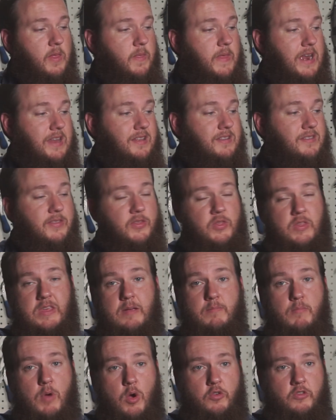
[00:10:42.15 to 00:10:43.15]
That is
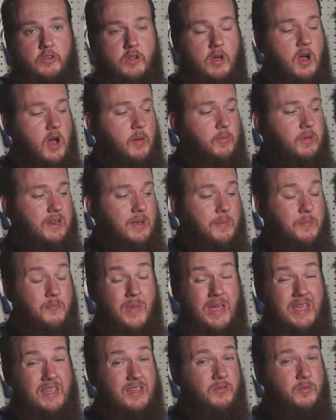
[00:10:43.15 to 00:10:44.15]
the most common. It
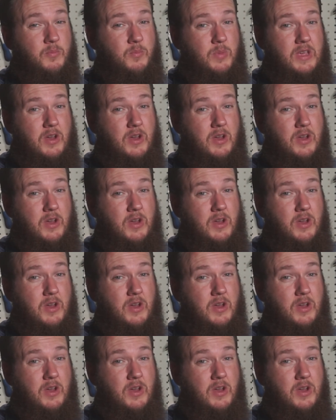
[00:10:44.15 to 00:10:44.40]
may even